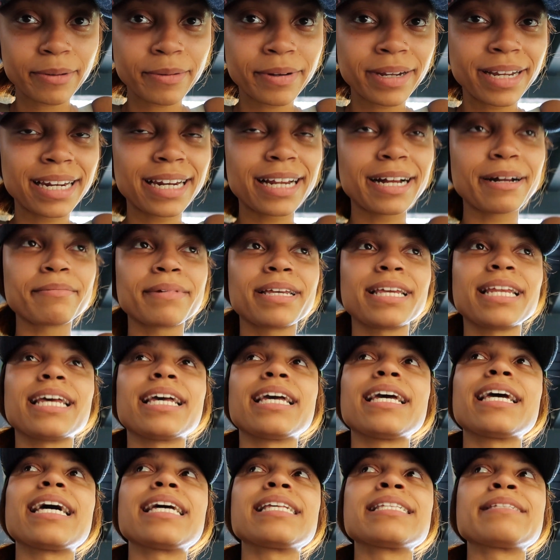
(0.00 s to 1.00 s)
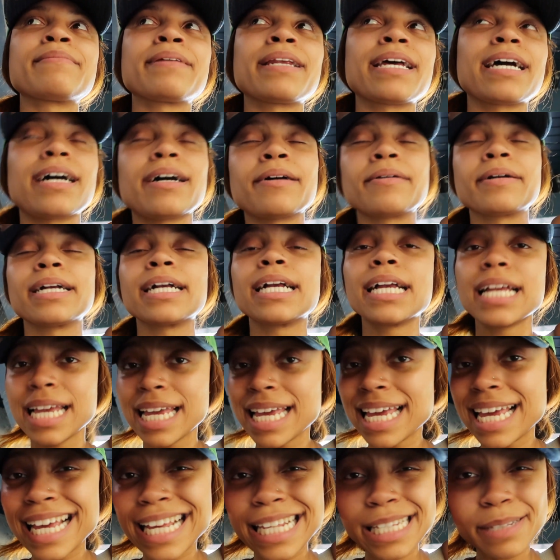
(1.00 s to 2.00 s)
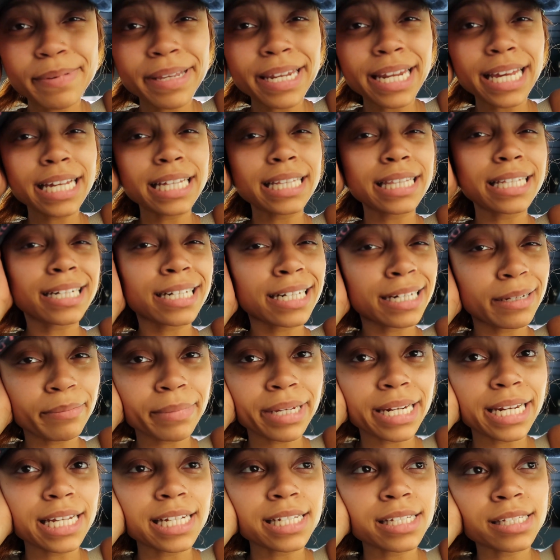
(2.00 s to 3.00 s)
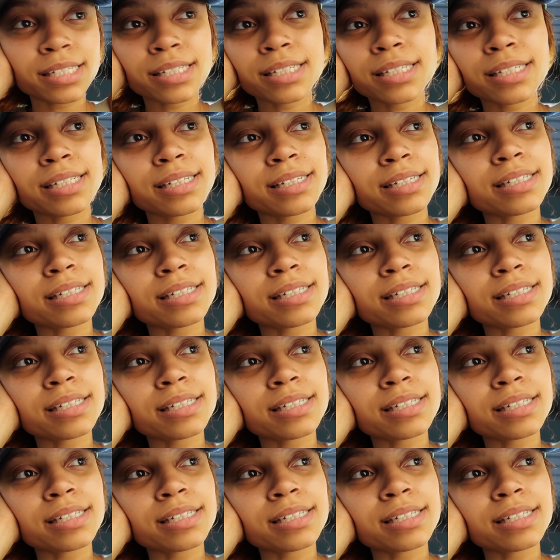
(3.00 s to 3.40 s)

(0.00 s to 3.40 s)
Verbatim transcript: wait, no, I'm kidding, it hasn't been an hour. It's been like 30 minutes.